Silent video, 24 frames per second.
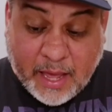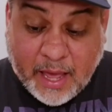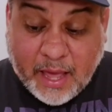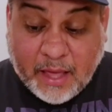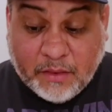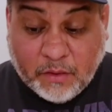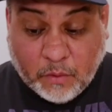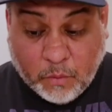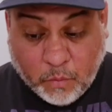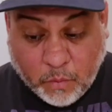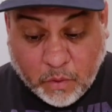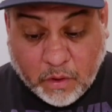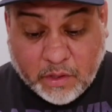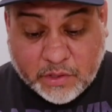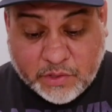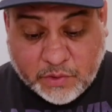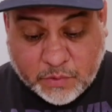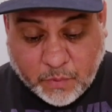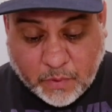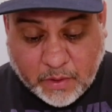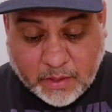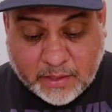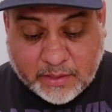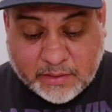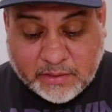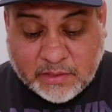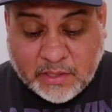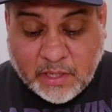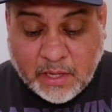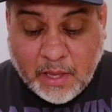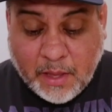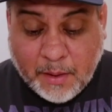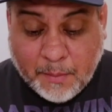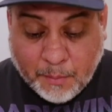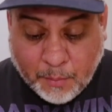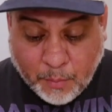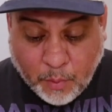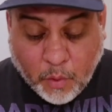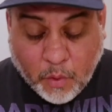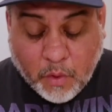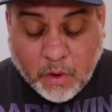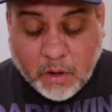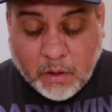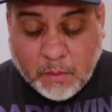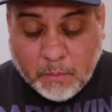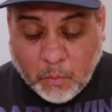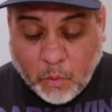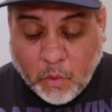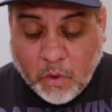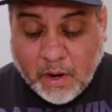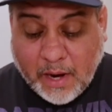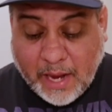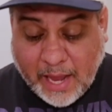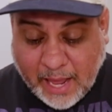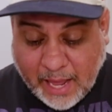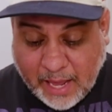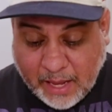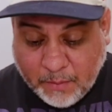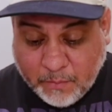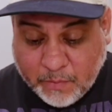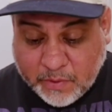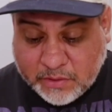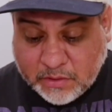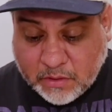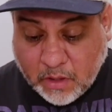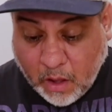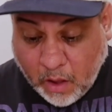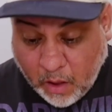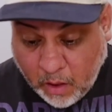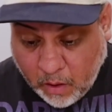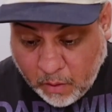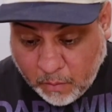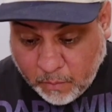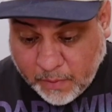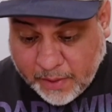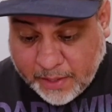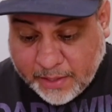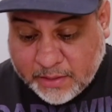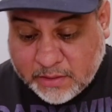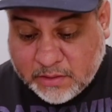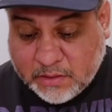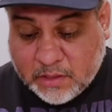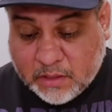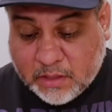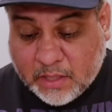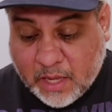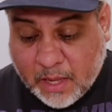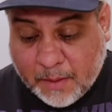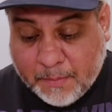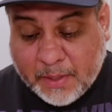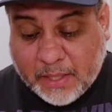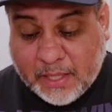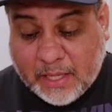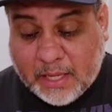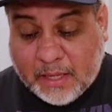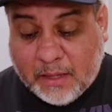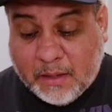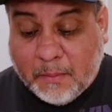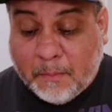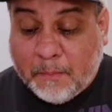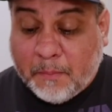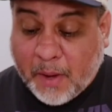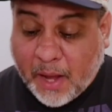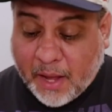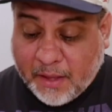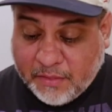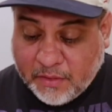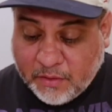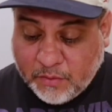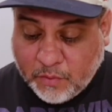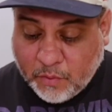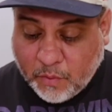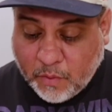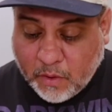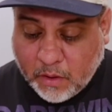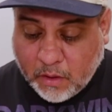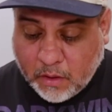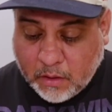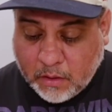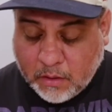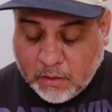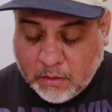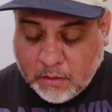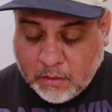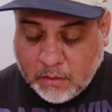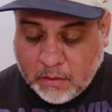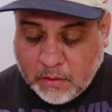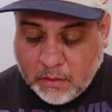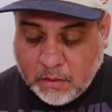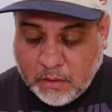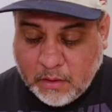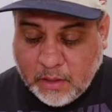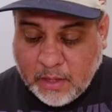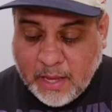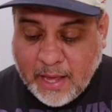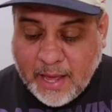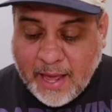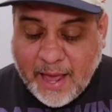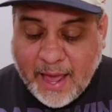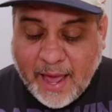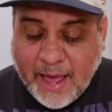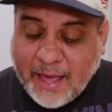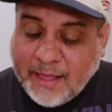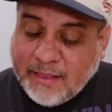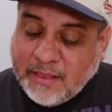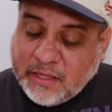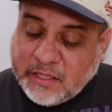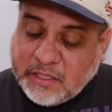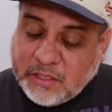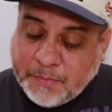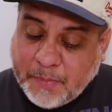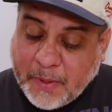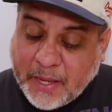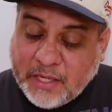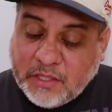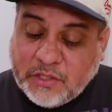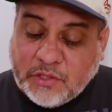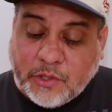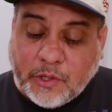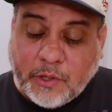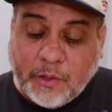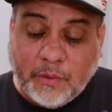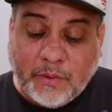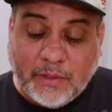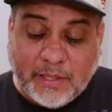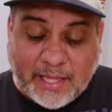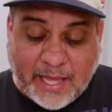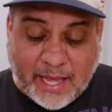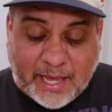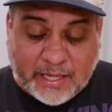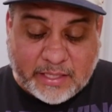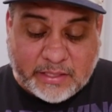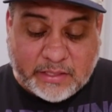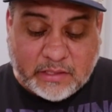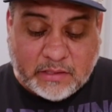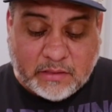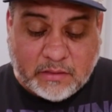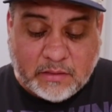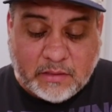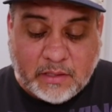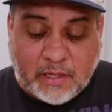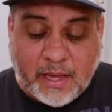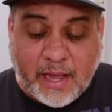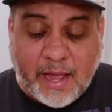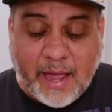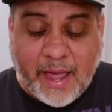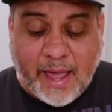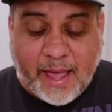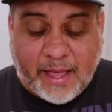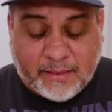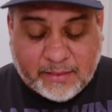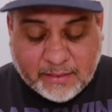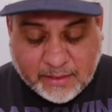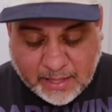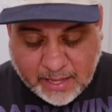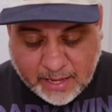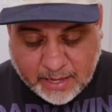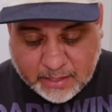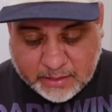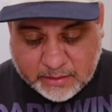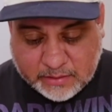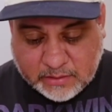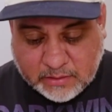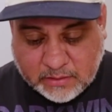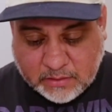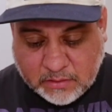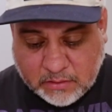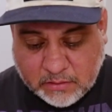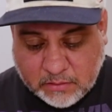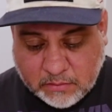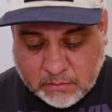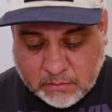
and the worst was, more and more hay was always coming in by the door, and the space grew less and less.